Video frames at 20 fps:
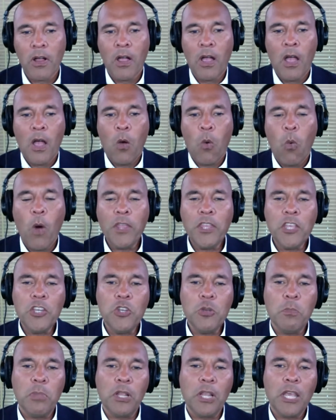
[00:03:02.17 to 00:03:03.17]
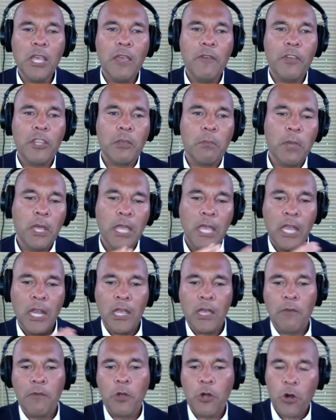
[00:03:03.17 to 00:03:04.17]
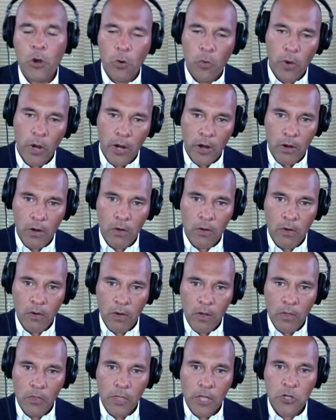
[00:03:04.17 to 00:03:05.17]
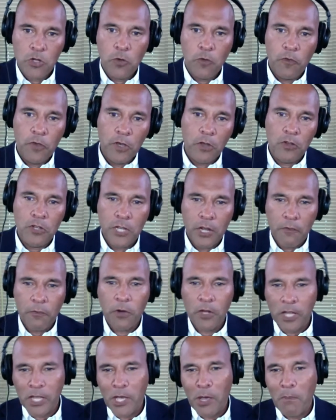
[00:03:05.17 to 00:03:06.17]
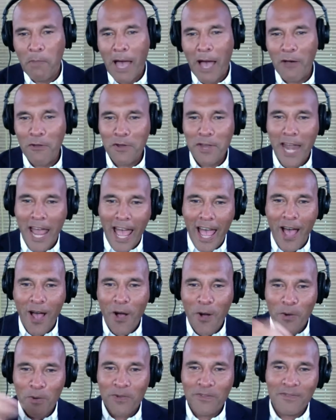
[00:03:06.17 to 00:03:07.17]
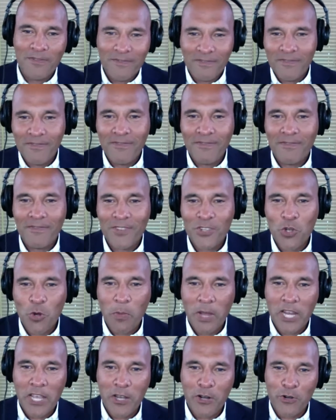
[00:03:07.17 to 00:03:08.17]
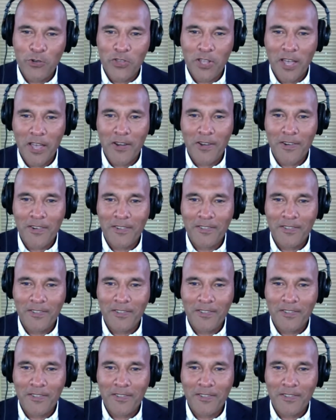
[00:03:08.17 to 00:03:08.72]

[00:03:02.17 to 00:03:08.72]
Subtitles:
What did you believe at the beginning of your career that you feel differently about now, so many years later?